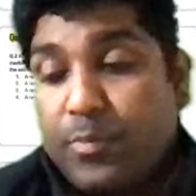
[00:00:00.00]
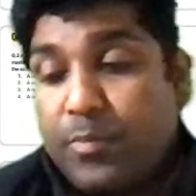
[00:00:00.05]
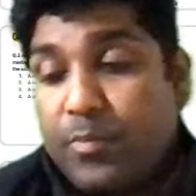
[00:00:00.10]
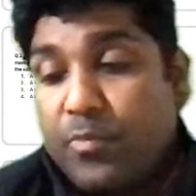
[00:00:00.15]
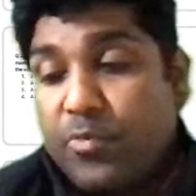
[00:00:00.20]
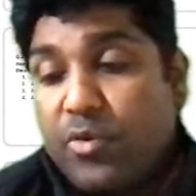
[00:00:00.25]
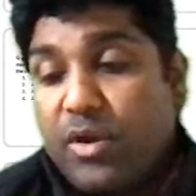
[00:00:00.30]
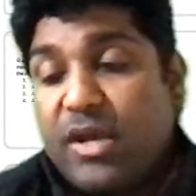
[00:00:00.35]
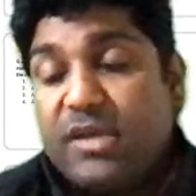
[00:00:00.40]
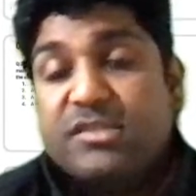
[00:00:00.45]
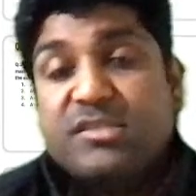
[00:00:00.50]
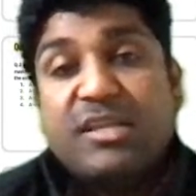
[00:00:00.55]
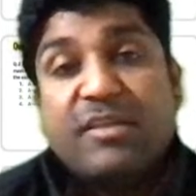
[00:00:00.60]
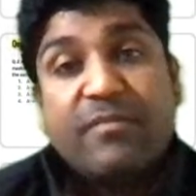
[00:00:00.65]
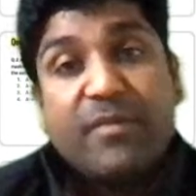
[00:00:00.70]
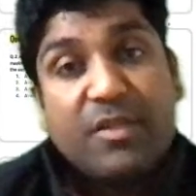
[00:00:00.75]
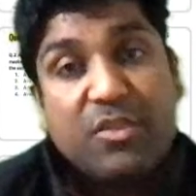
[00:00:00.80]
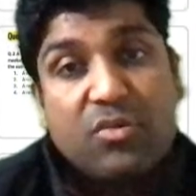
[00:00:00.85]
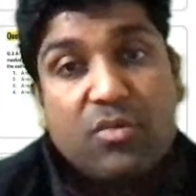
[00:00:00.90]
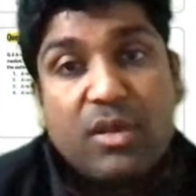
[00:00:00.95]
products,
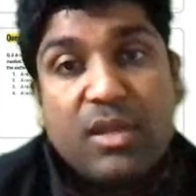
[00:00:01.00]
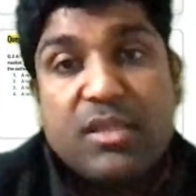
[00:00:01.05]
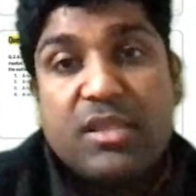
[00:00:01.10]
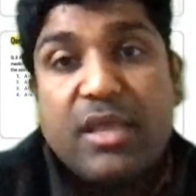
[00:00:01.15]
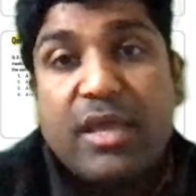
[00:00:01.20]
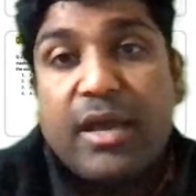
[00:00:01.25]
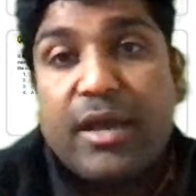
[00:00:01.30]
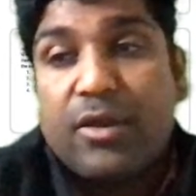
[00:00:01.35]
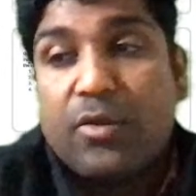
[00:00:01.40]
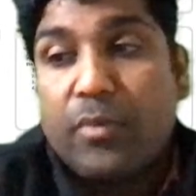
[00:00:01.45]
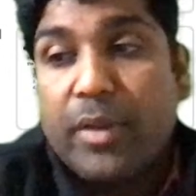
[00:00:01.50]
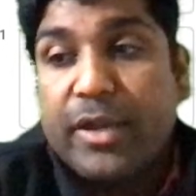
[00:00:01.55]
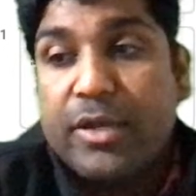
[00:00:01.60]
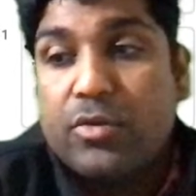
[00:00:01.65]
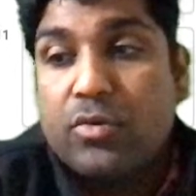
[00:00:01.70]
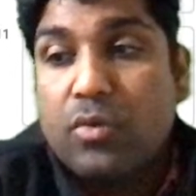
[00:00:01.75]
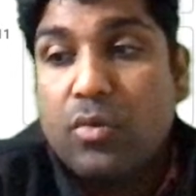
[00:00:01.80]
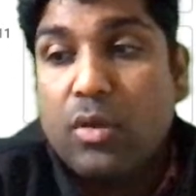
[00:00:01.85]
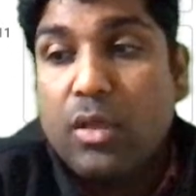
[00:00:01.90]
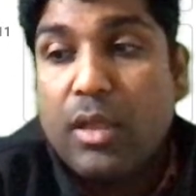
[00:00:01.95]
eventually they are going
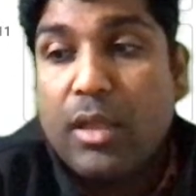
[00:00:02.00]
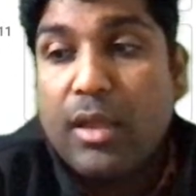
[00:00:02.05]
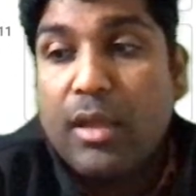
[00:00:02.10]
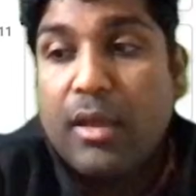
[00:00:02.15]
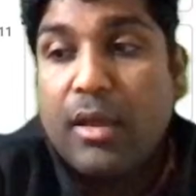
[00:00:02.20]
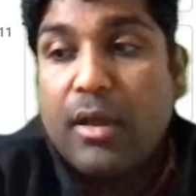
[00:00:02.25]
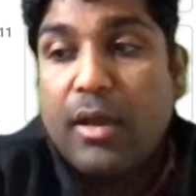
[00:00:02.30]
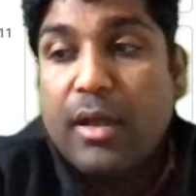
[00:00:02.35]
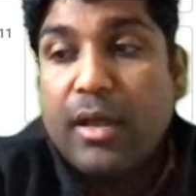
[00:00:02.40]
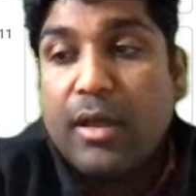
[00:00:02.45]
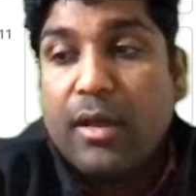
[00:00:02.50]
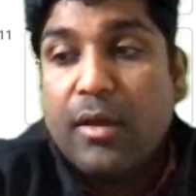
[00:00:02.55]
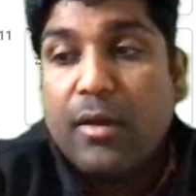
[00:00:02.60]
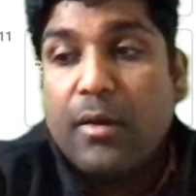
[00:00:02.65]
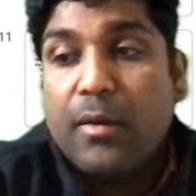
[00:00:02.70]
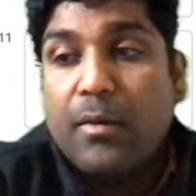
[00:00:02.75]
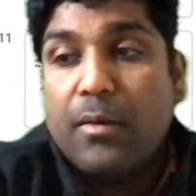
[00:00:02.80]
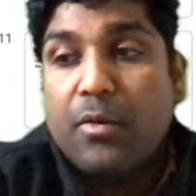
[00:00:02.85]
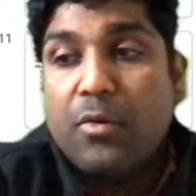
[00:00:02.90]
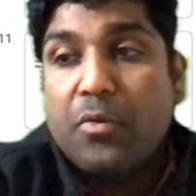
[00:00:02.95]

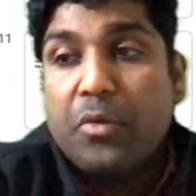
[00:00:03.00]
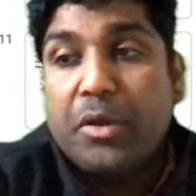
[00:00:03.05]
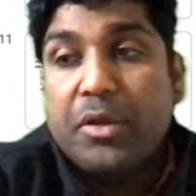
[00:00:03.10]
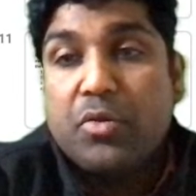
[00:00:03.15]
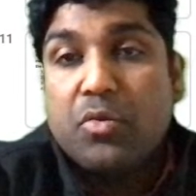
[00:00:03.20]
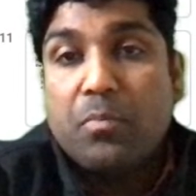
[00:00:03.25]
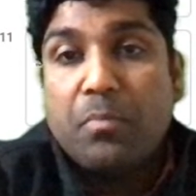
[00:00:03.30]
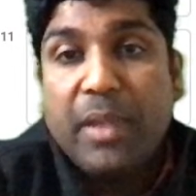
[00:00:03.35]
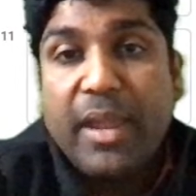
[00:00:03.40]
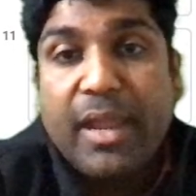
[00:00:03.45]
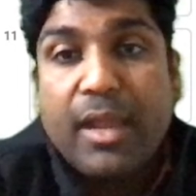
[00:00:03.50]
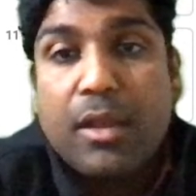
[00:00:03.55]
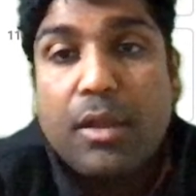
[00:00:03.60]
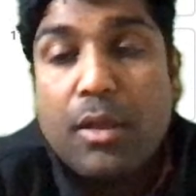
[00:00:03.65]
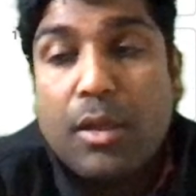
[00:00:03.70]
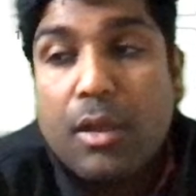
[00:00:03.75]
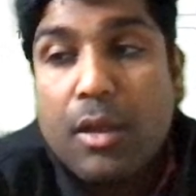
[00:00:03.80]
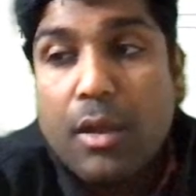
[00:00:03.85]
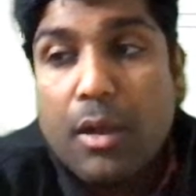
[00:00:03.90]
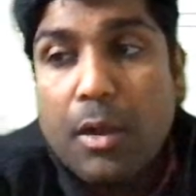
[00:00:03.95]
to make
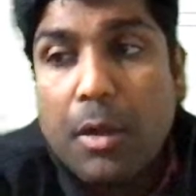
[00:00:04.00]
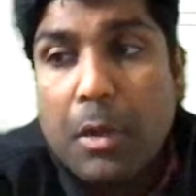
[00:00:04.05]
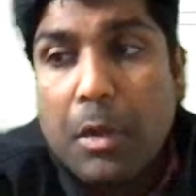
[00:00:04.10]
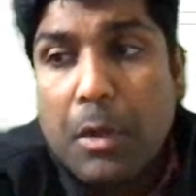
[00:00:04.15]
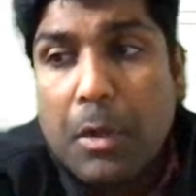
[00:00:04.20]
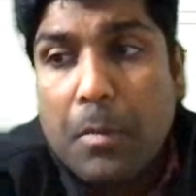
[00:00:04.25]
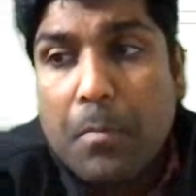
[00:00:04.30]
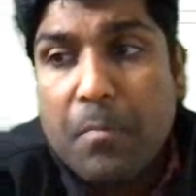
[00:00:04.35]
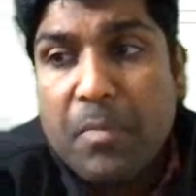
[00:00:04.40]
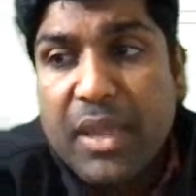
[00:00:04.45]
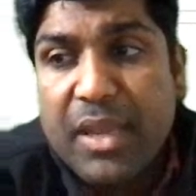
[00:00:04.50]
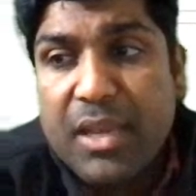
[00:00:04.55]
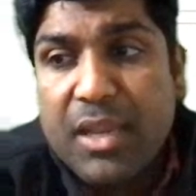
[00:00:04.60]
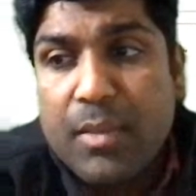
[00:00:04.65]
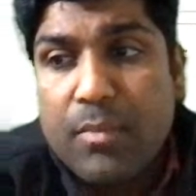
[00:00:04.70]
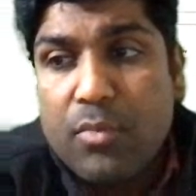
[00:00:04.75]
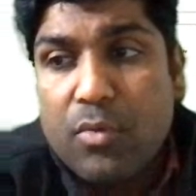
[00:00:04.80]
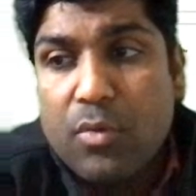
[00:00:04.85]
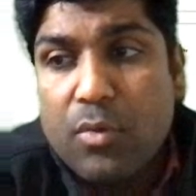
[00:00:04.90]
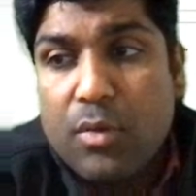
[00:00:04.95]
many
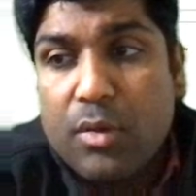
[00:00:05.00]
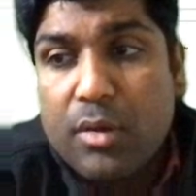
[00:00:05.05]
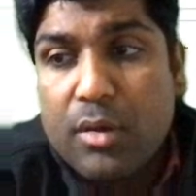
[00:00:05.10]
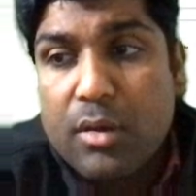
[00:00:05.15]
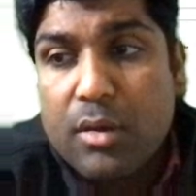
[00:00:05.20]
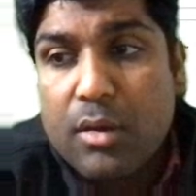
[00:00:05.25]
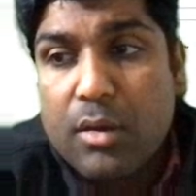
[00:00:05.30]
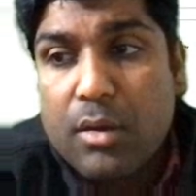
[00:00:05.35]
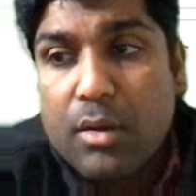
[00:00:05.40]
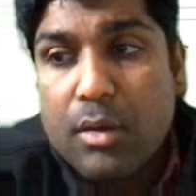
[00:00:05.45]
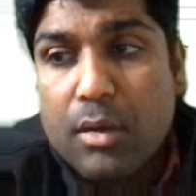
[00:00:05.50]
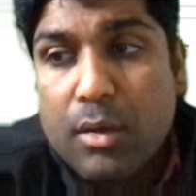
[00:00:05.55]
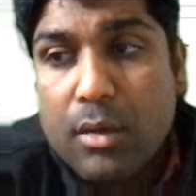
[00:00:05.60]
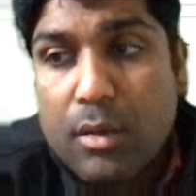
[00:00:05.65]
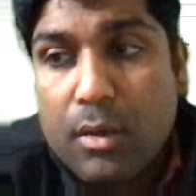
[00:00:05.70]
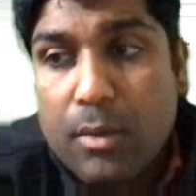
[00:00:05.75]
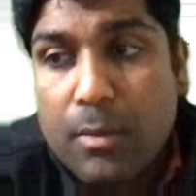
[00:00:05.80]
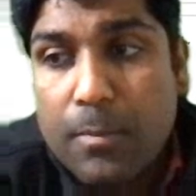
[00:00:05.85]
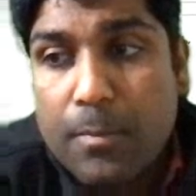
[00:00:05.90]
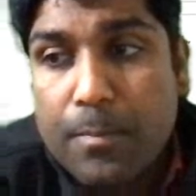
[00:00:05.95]

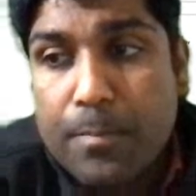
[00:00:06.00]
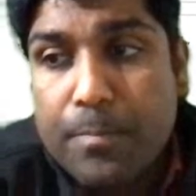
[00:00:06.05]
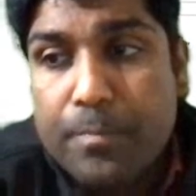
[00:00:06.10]
more